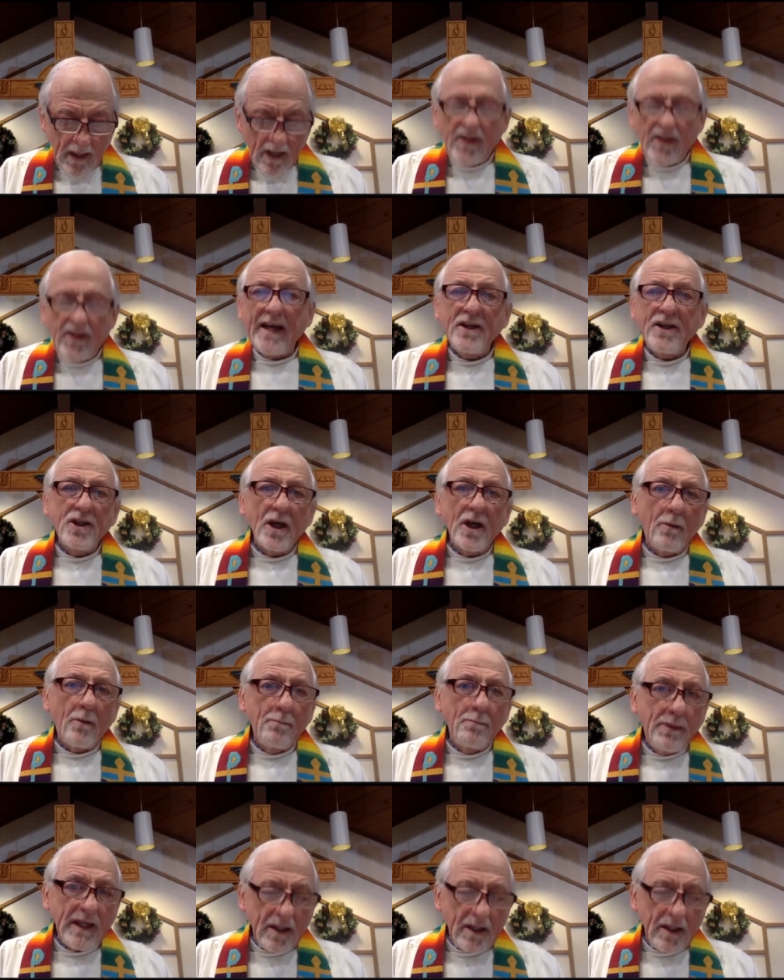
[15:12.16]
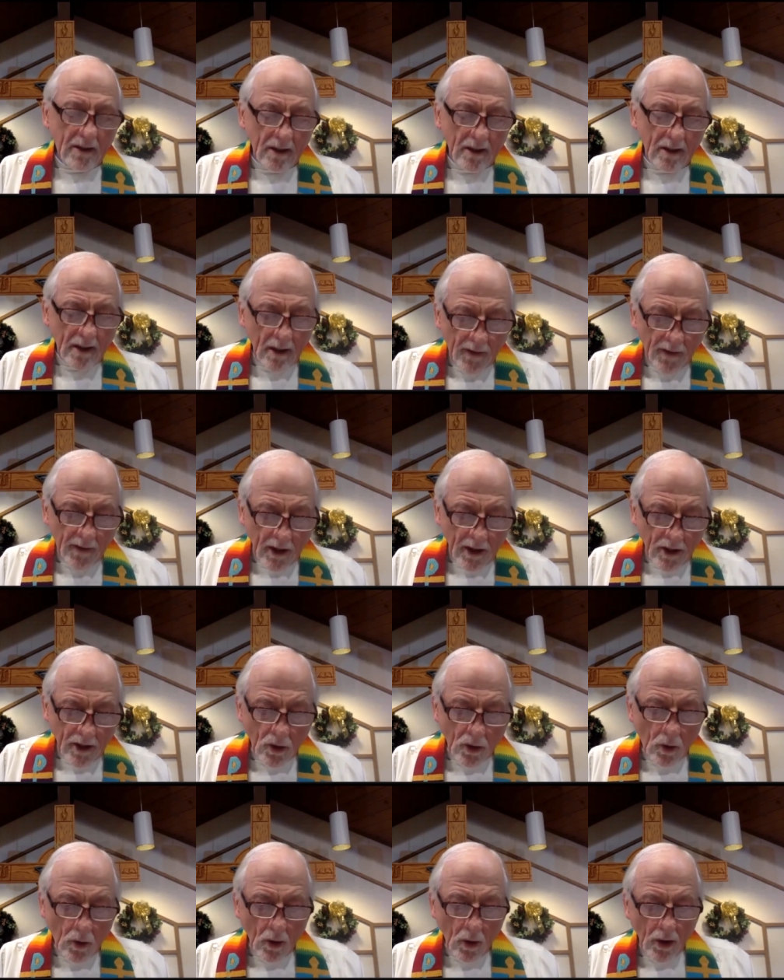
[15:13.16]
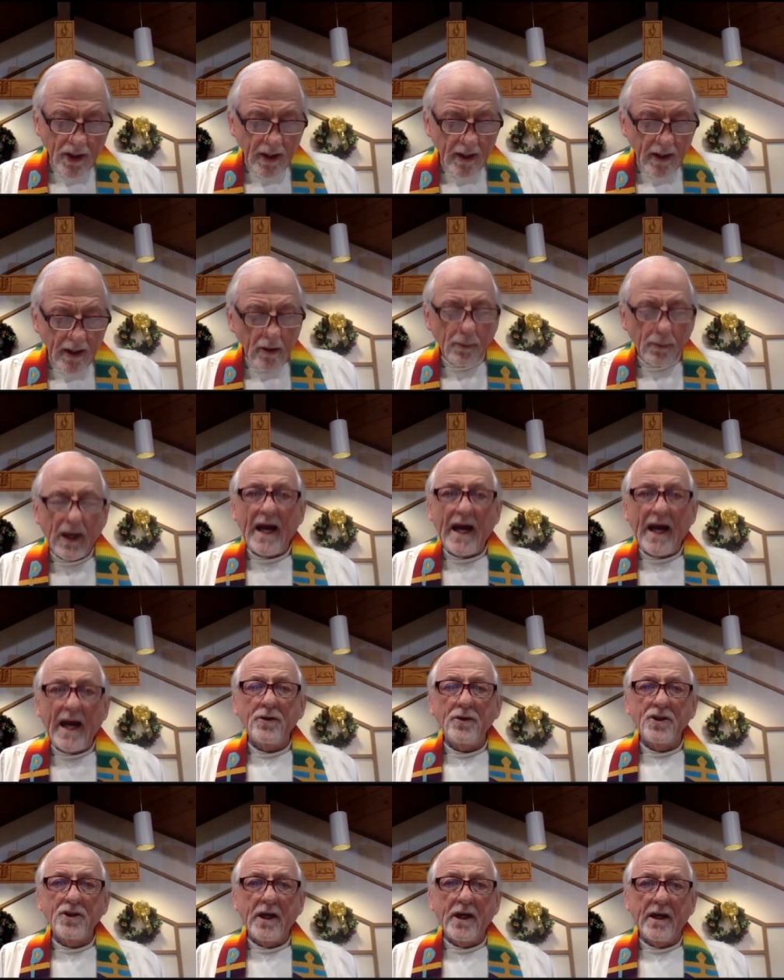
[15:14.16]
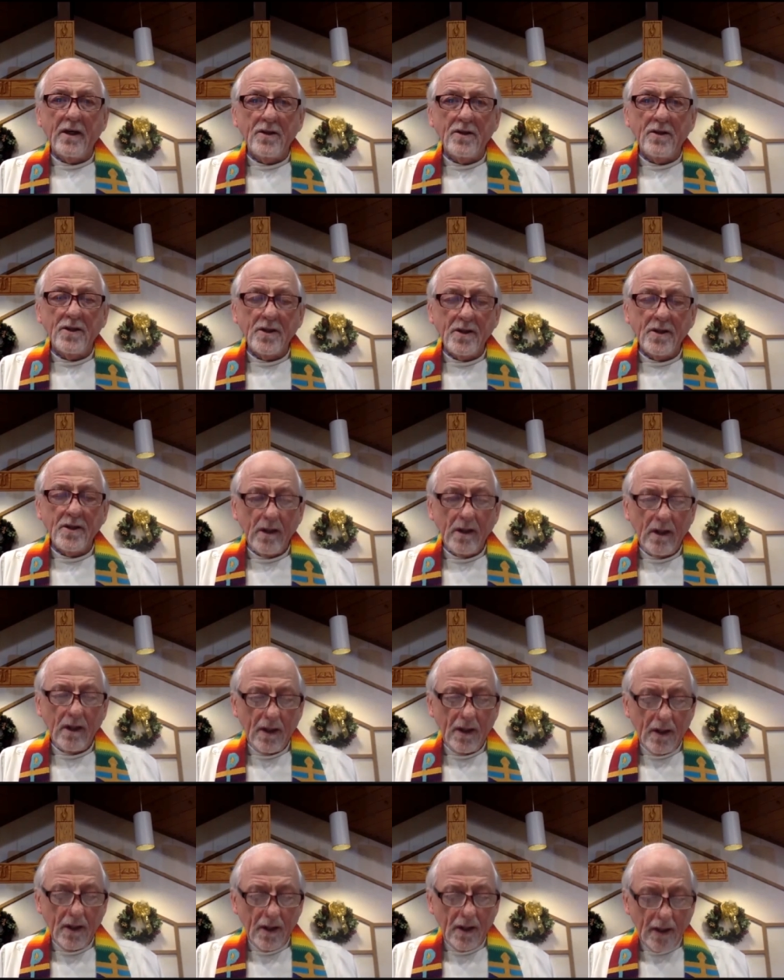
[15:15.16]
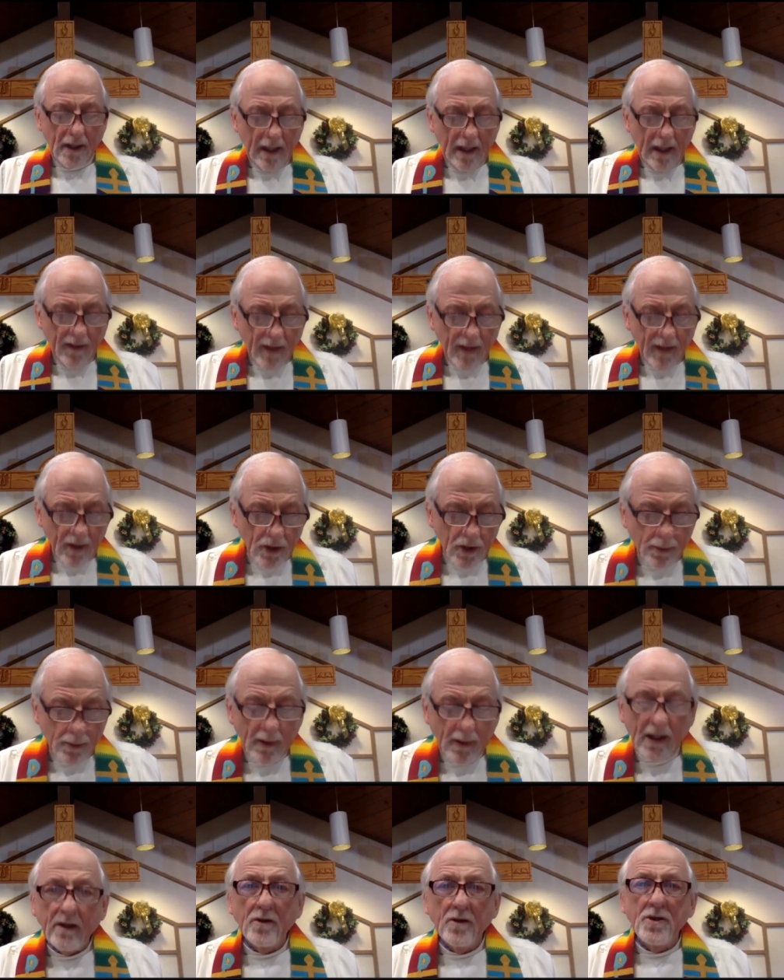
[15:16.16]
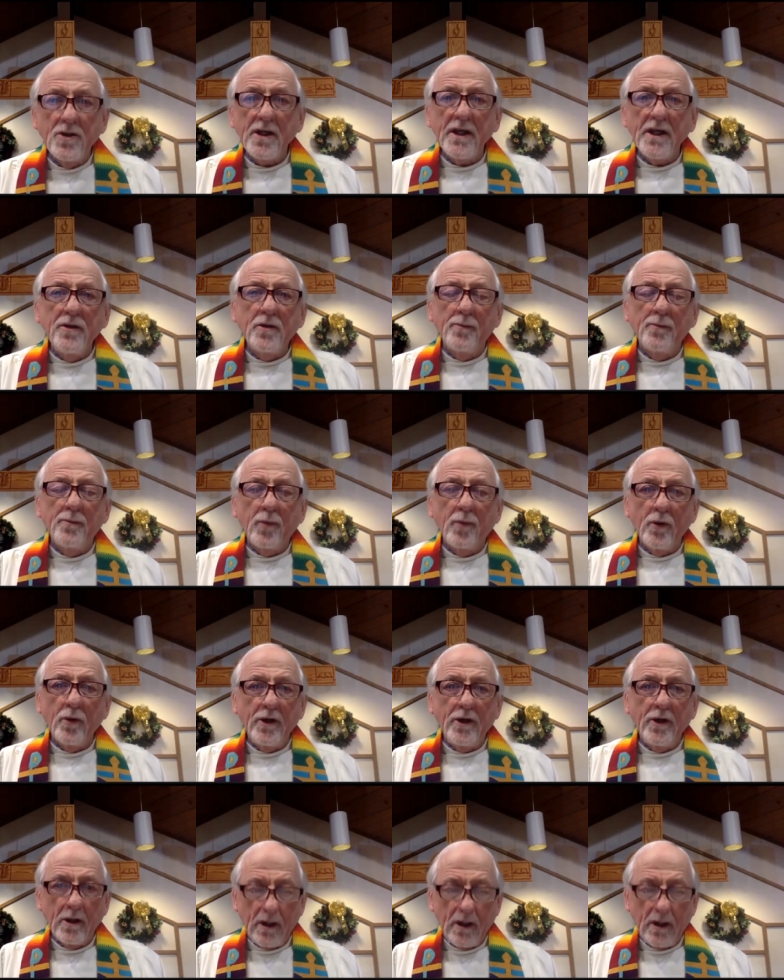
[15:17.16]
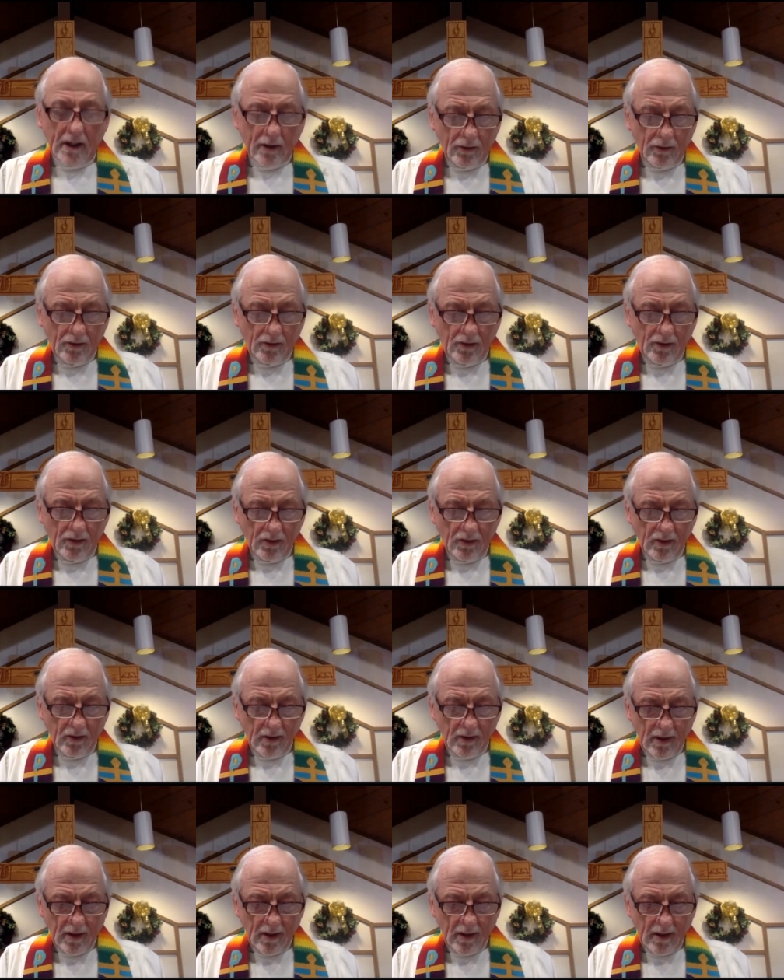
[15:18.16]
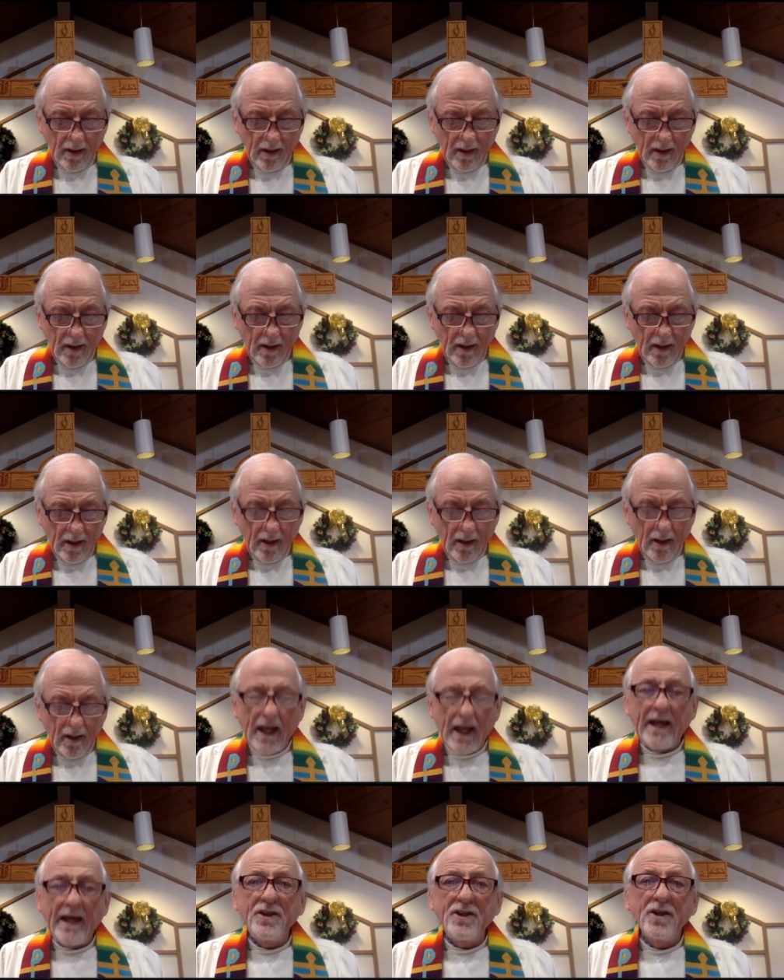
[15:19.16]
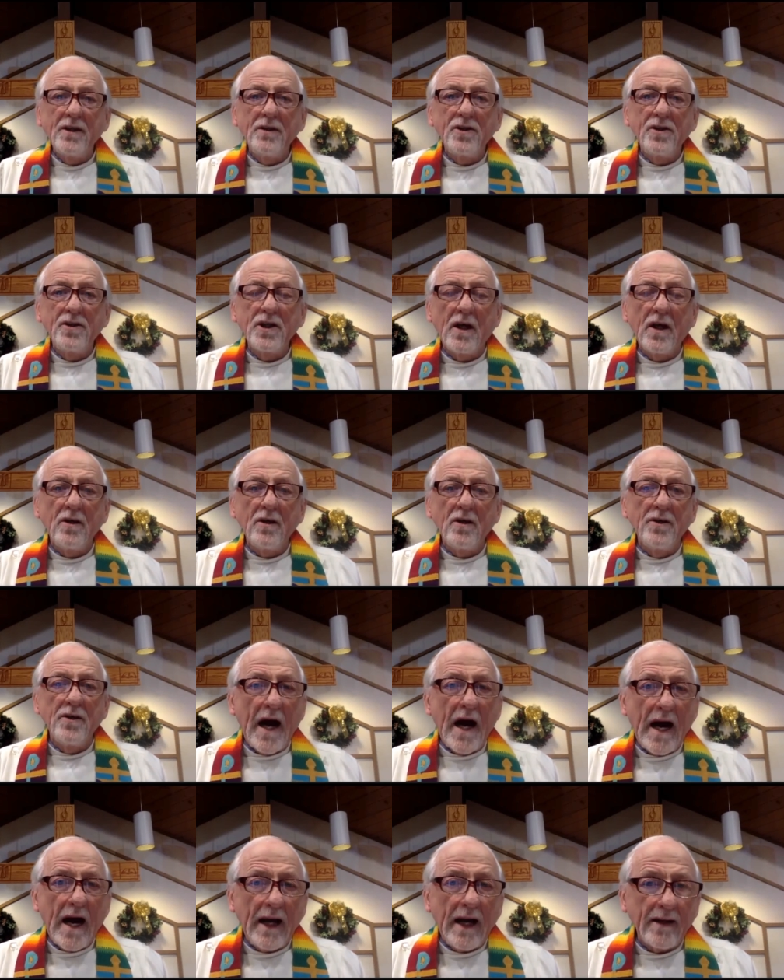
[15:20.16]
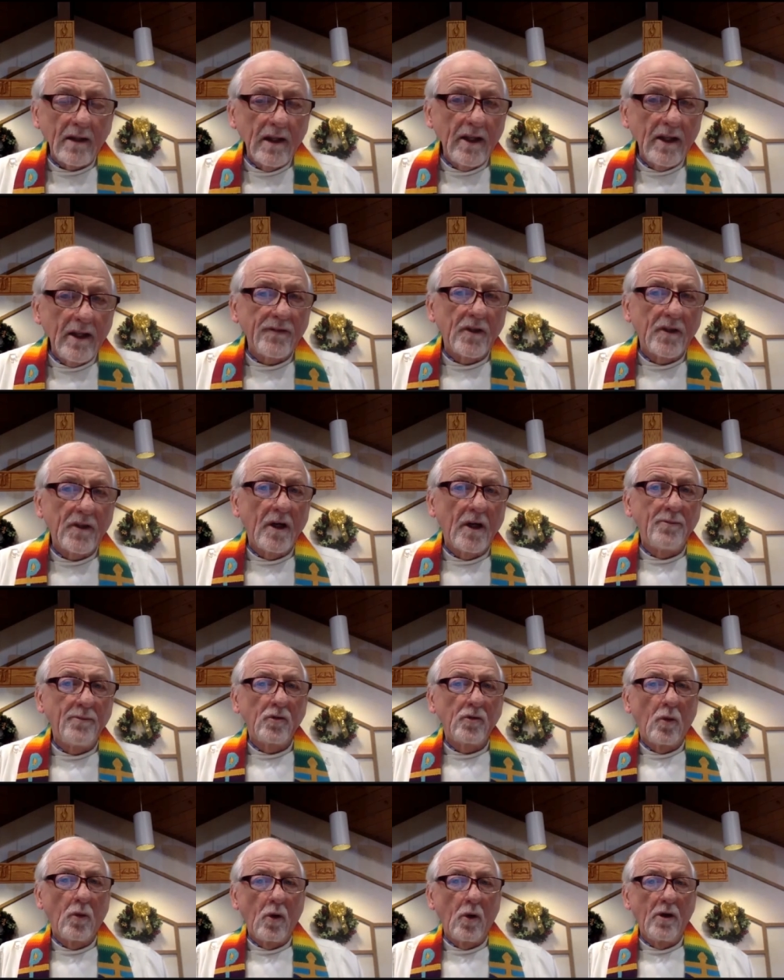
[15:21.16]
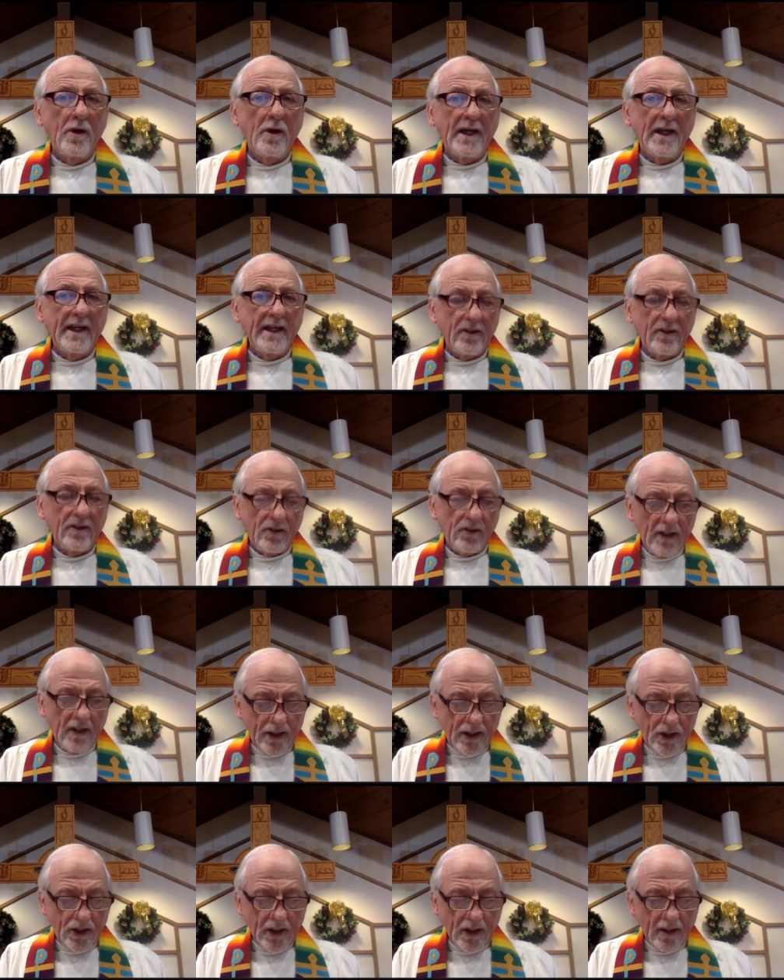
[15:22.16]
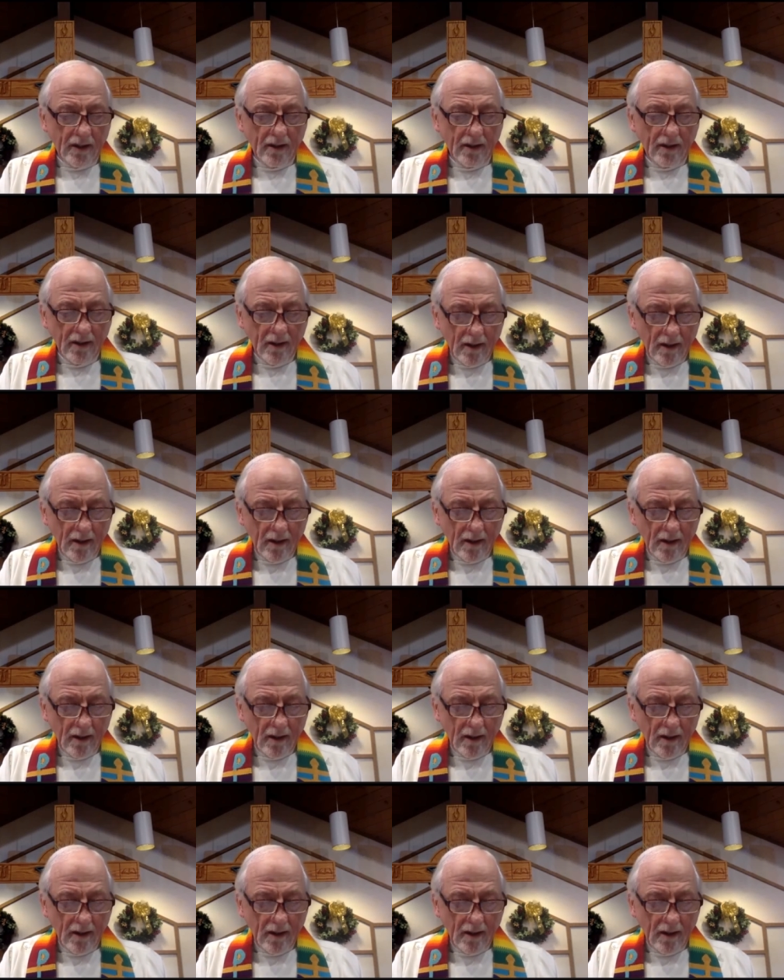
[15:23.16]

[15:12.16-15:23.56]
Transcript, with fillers: They shall beat their swords into plowshares and their spears into pruning hooks. Nation shall not lift up sword against nation,